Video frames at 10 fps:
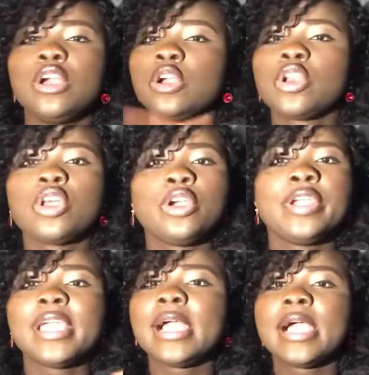
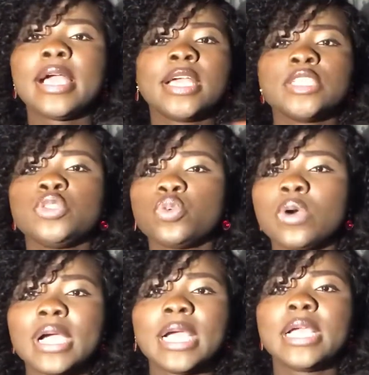gloria
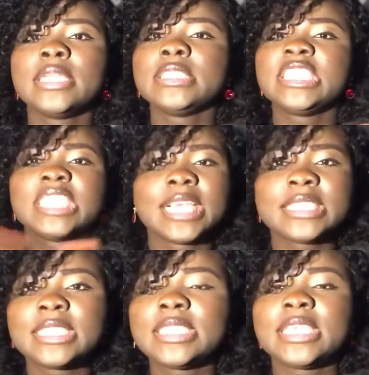Juan,
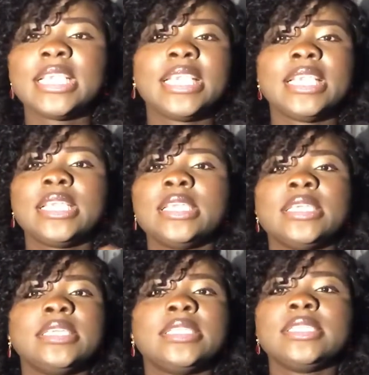
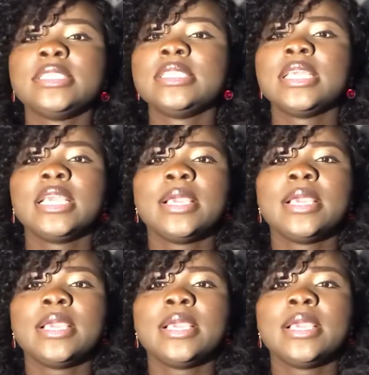justin